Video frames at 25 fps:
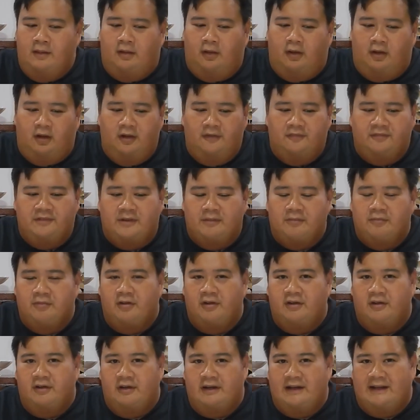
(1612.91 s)
All of them
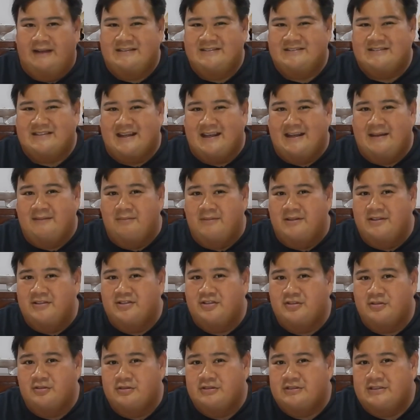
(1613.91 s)
were extremely
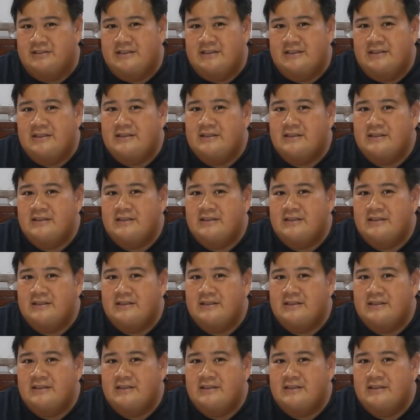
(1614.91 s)
juicy,